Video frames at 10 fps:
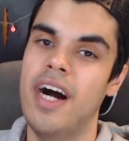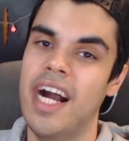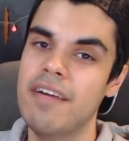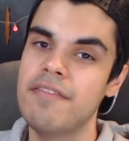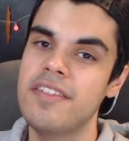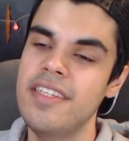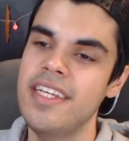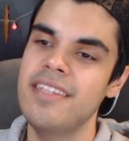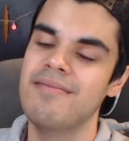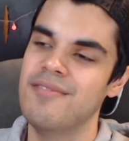I've
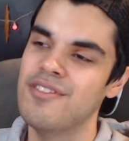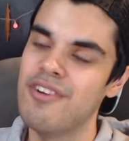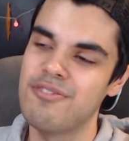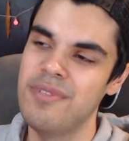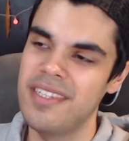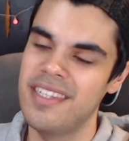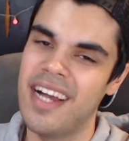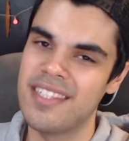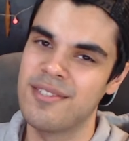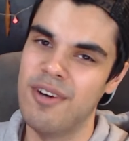seen not really
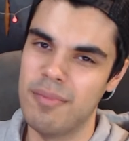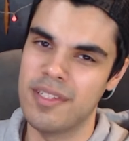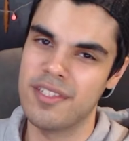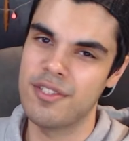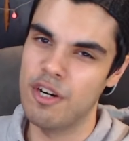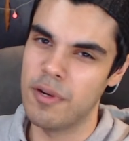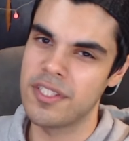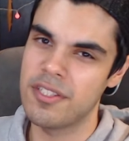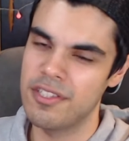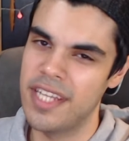nice comments
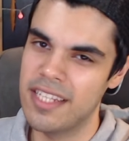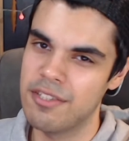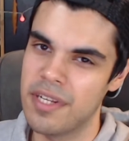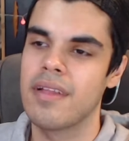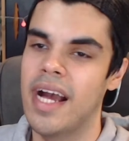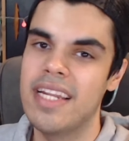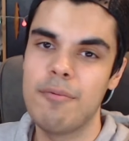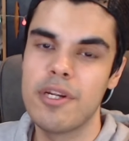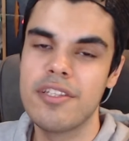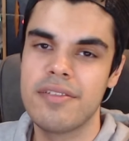towards Jendrik, and I
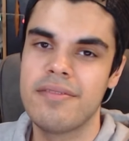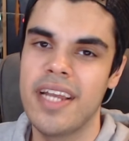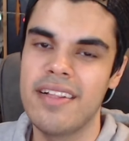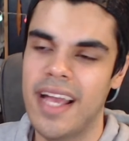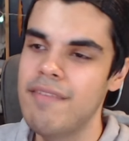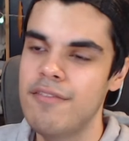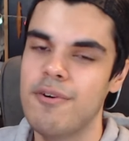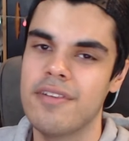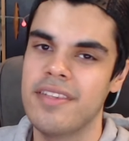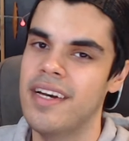want to tell
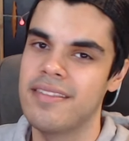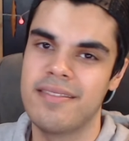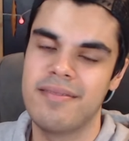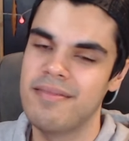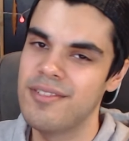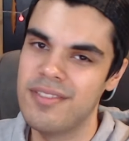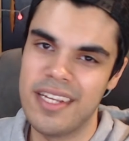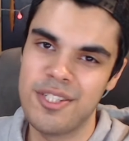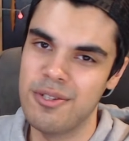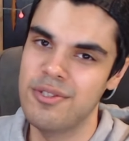everyone that they
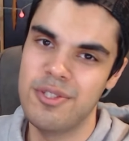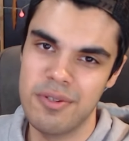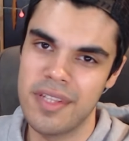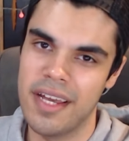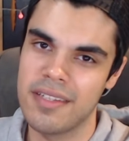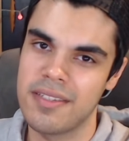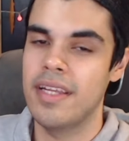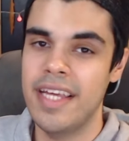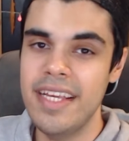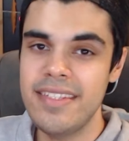shouldn't do that.
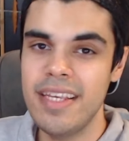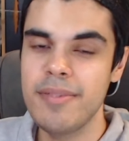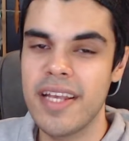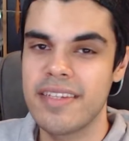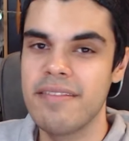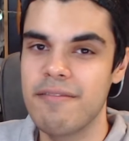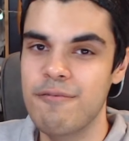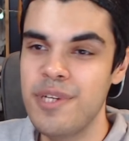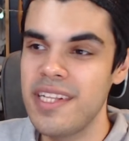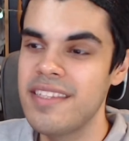He seems like a
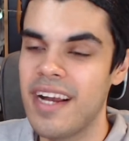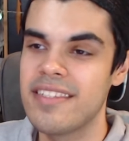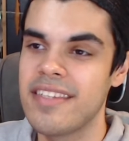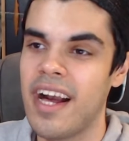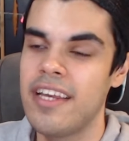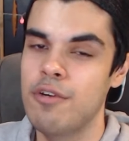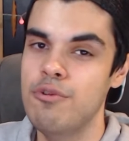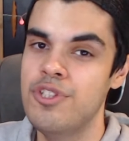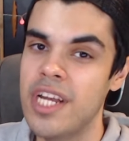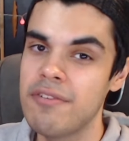really nice guy who
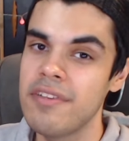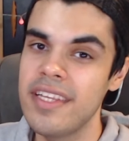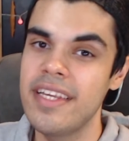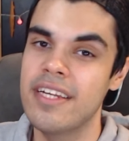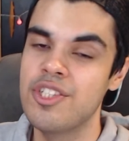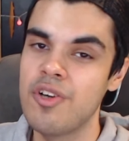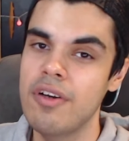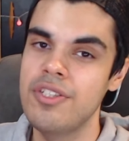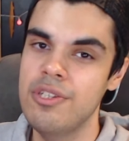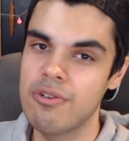genuinely
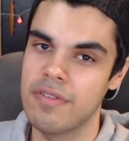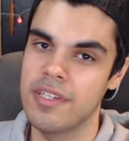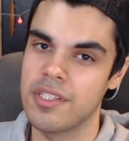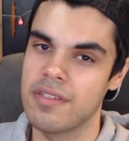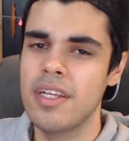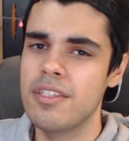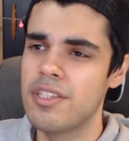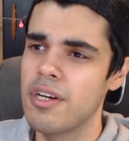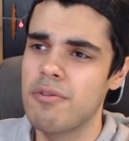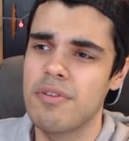enjoys Eurovision.
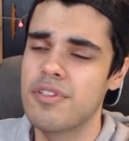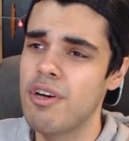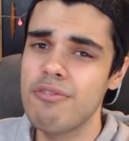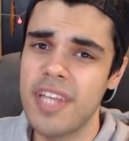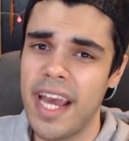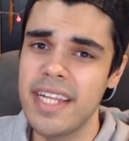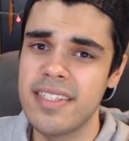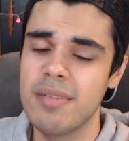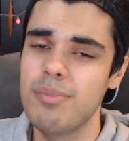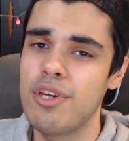So don't hate
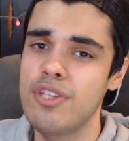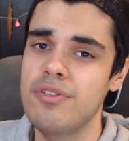him because you